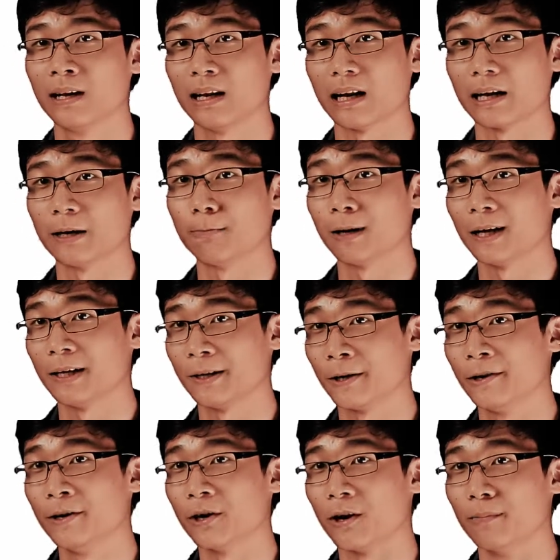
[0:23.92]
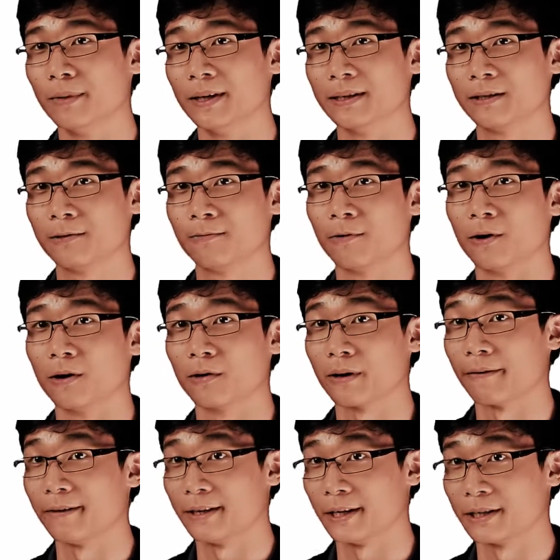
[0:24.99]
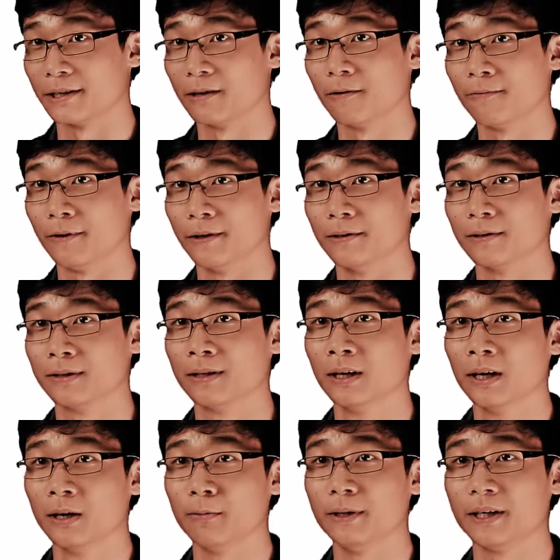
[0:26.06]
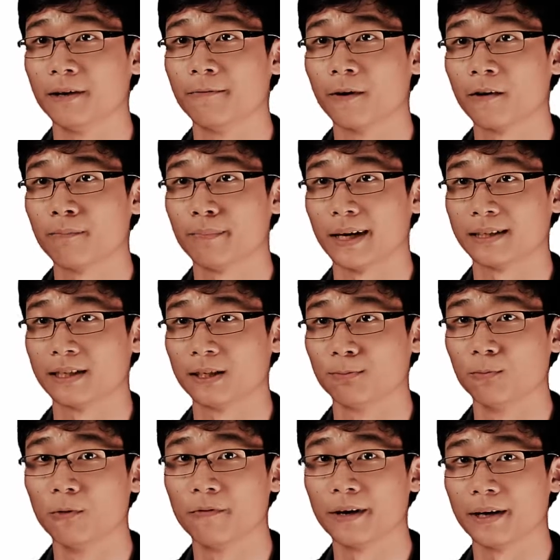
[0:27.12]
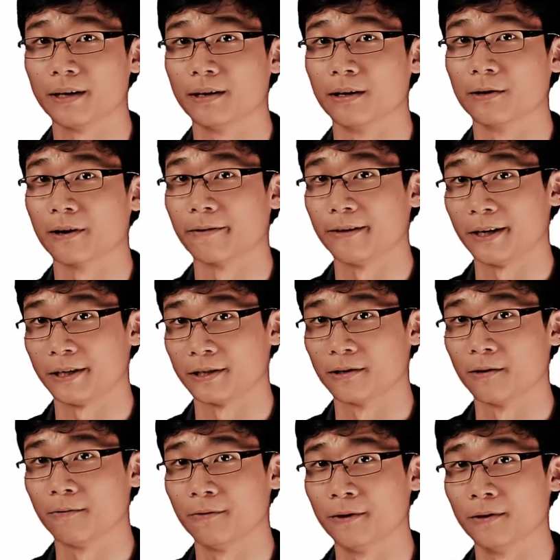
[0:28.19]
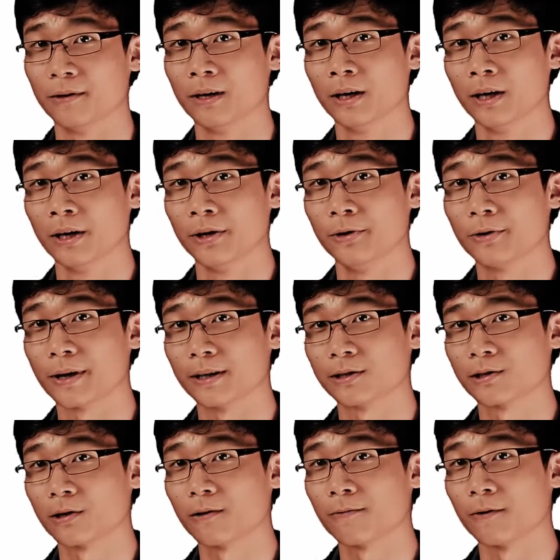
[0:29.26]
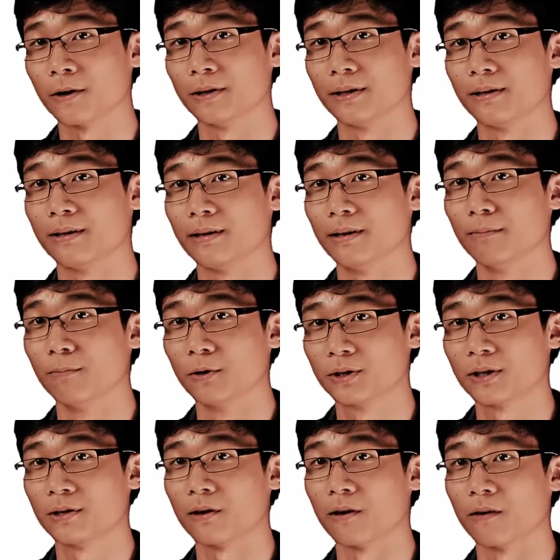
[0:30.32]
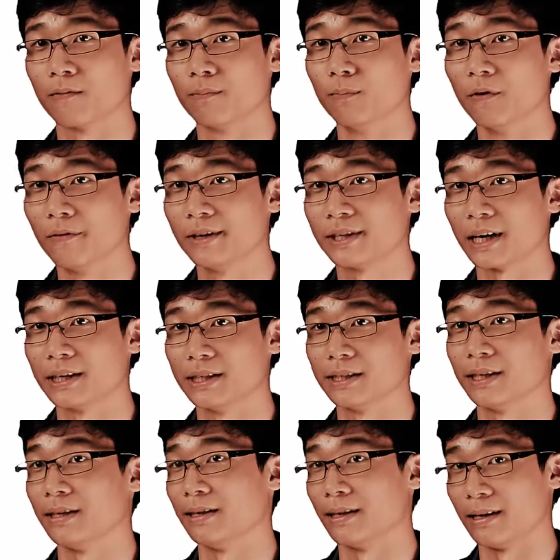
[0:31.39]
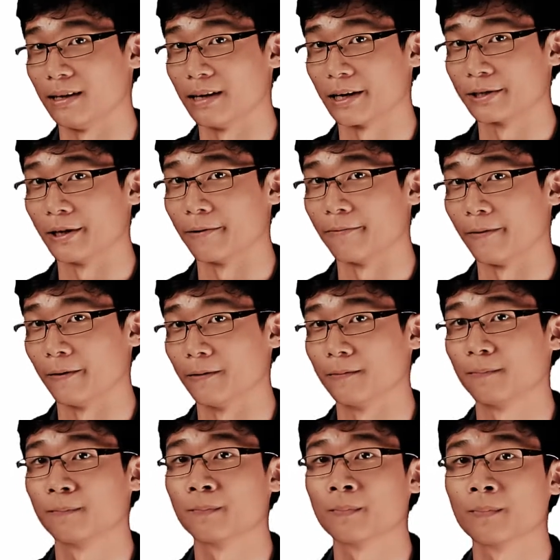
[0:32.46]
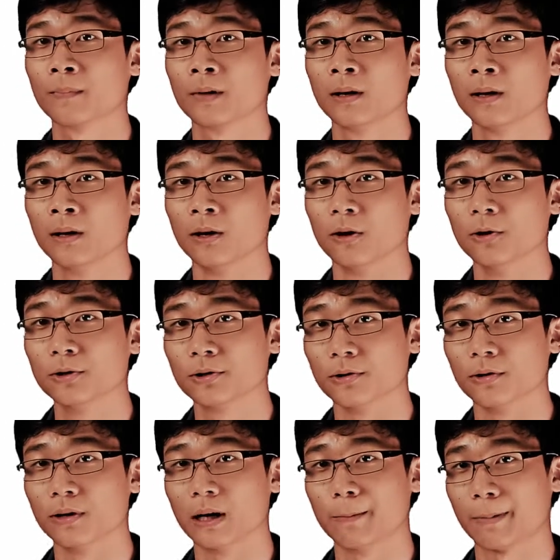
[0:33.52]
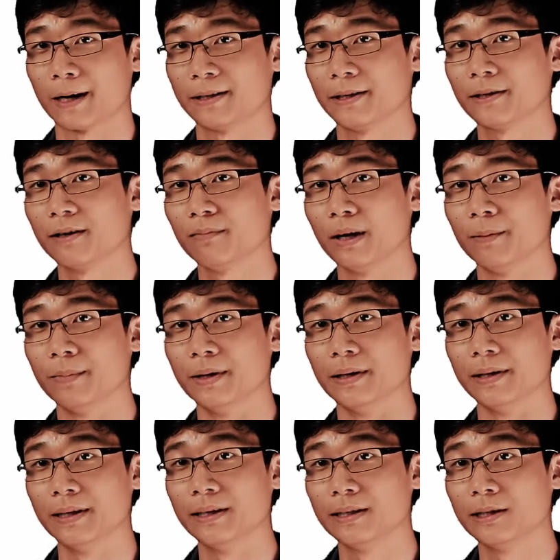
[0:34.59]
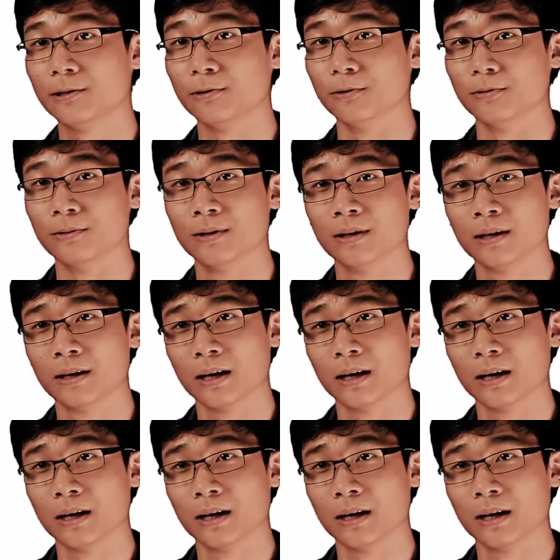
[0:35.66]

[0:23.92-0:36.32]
Like in planetary orbits for gravitational fields, which involve masses moving in a gravitational field, you can solve for the motion of moving charges in an electric field. Also, a problem may be easy to